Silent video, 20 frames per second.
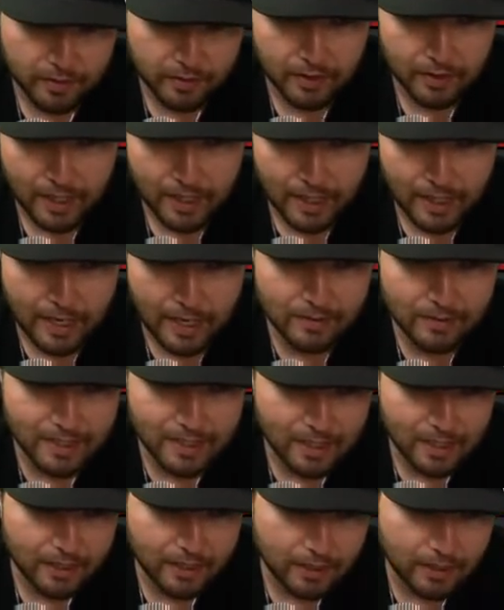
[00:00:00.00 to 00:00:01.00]
high.
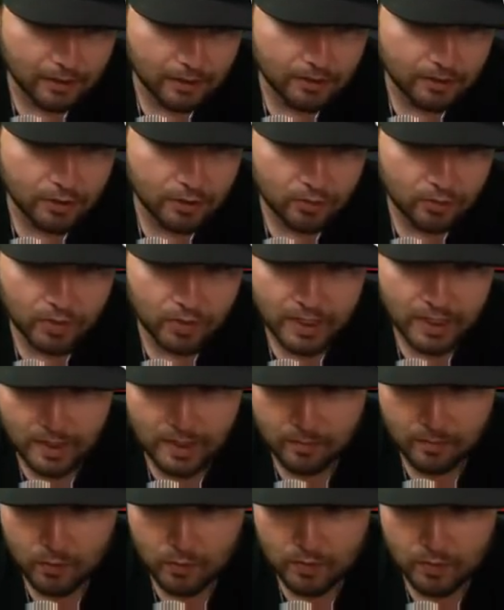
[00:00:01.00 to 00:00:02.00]
Outside of Hyun Soo
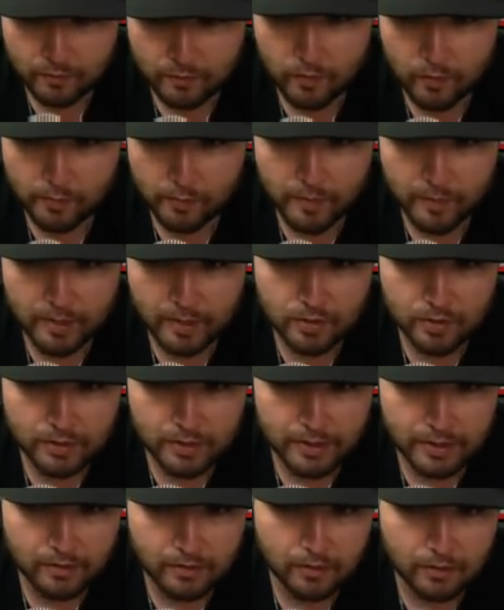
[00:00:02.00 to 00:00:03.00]
Kim, who's a former major
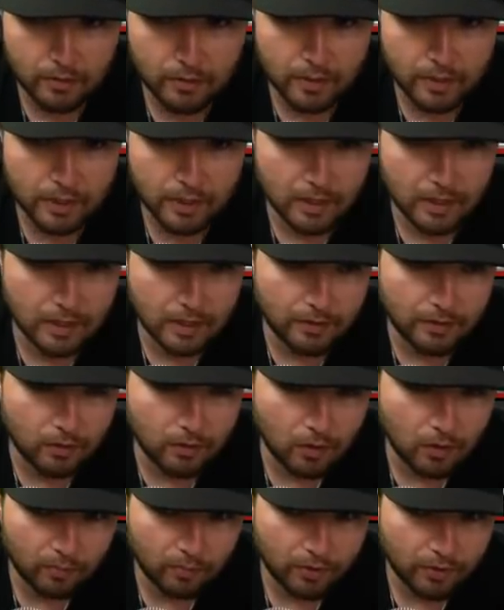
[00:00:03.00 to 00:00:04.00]
leaguer, they're
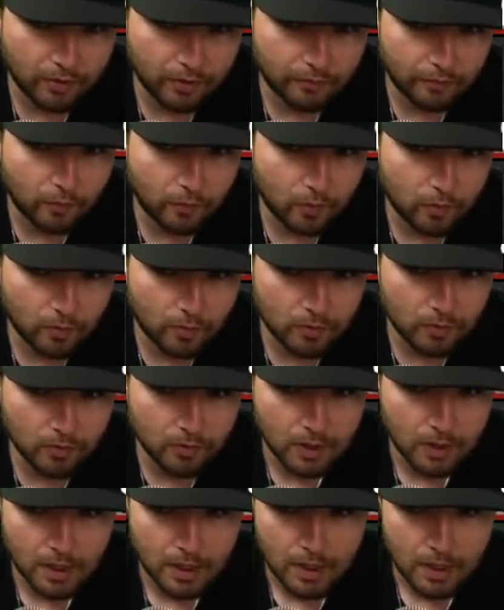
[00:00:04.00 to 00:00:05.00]
all pretty
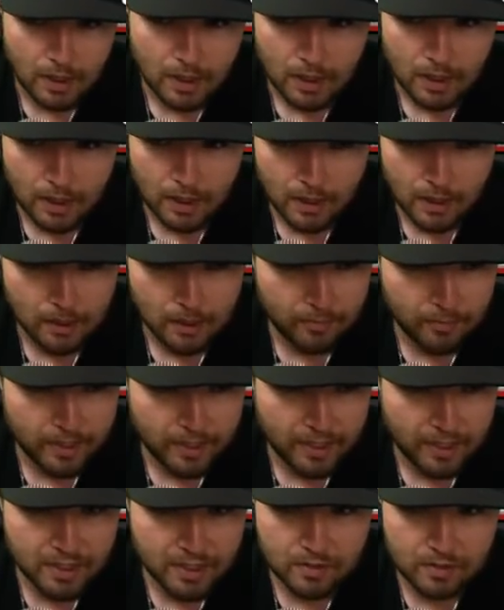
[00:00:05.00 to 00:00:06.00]
affordable. The
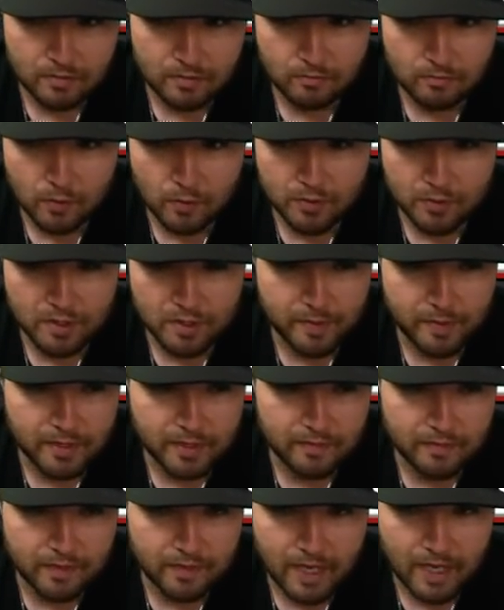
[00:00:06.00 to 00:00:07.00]
next most
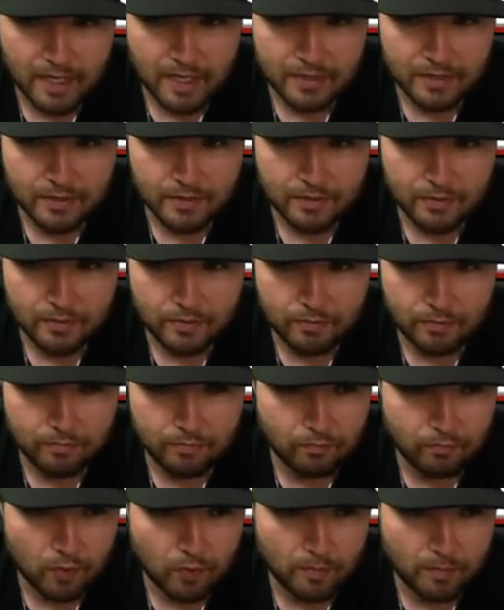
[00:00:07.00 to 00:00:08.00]
expensive guy is
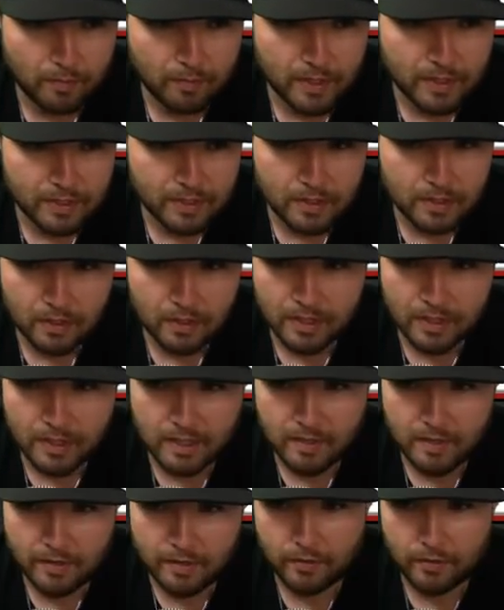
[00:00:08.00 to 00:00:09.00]
Min Sung
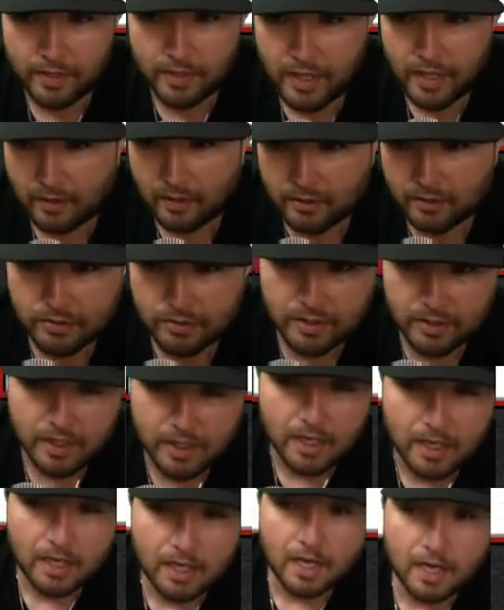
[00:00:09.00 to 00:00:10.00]
Kim at 3,800.
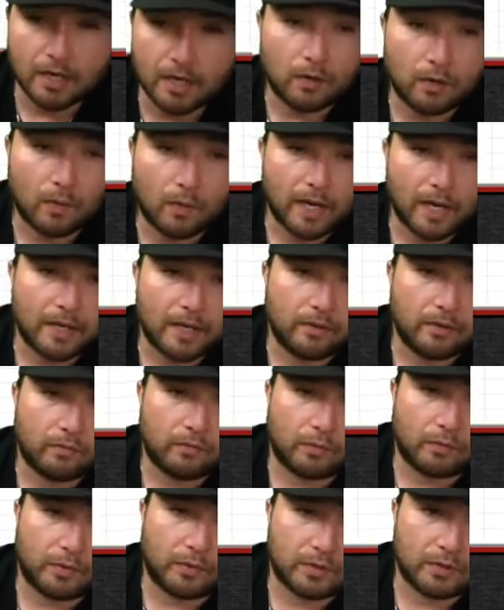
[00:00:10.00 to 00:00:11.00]
I don't know why
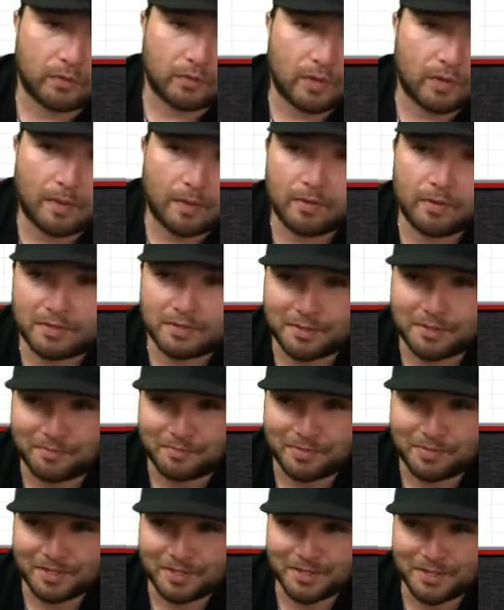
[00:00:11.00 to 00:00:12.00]
Roberto Ramos
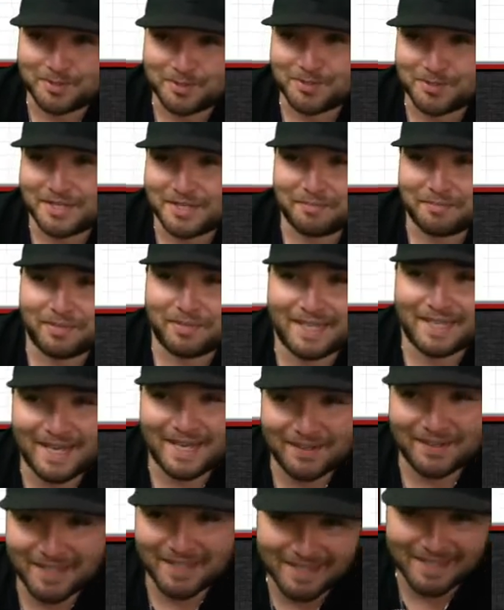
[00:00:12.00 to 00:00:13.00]
continues to get played
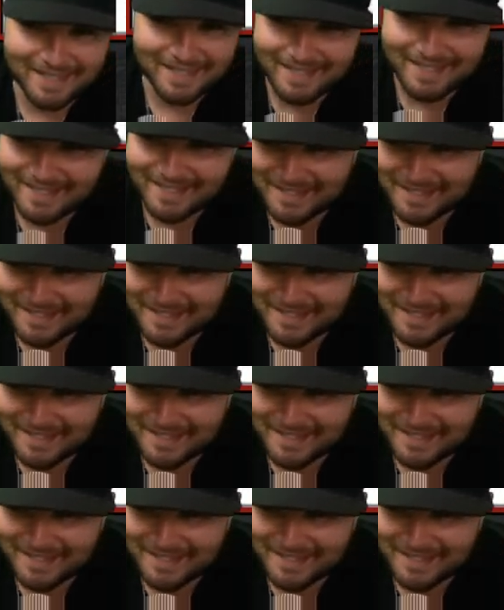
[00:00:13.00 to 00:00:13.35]
out like this,